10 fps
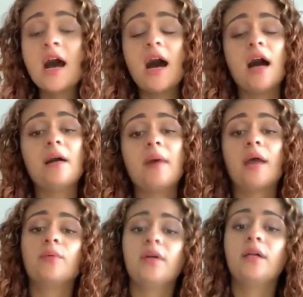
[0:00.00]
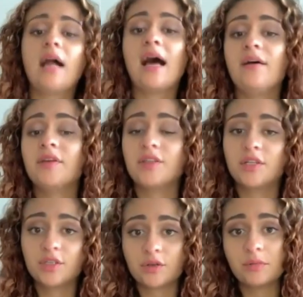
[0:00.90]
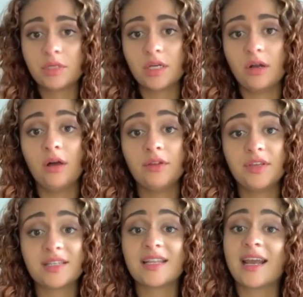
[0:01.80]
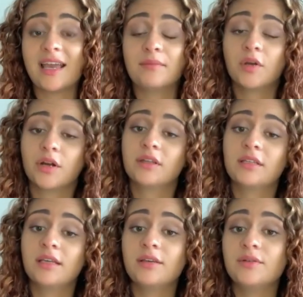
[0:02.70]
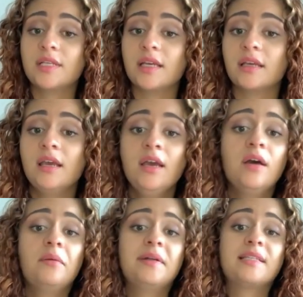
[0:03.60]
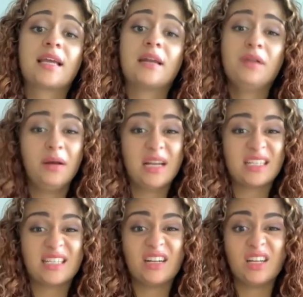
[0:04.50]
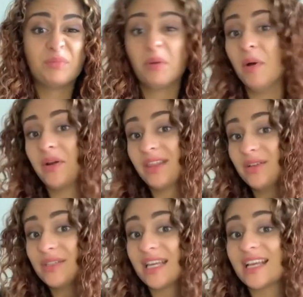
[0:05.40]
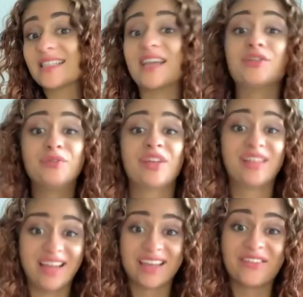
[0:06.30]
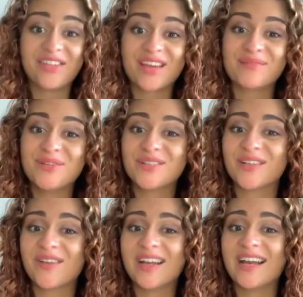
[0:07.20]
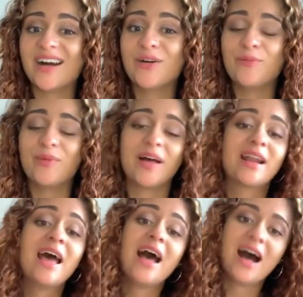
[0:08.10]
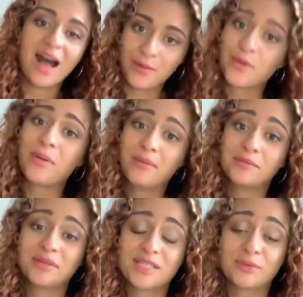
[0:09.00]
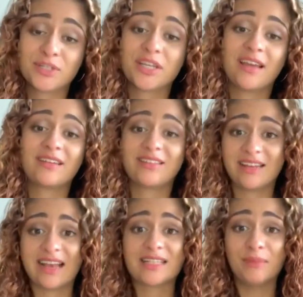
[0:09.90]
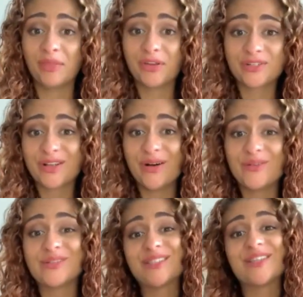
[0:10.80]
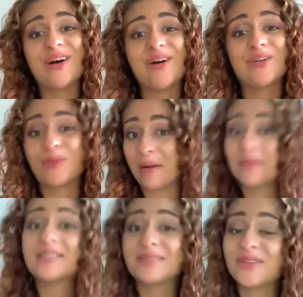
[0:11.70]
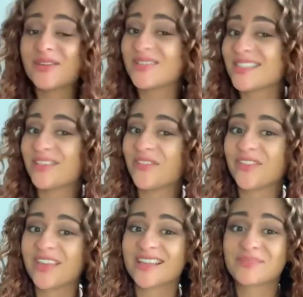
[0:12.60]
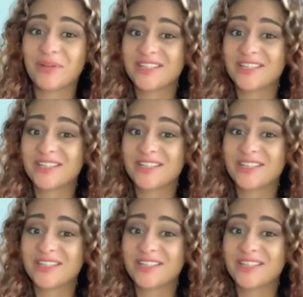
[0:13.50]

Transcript: I will have in the description all the things that I am currently using. Once again, I'm not necessarily promoting those things. I do really like everything I'm using right now, but I will probably switch again in the next month or so, so you'll probably see me using different things pretty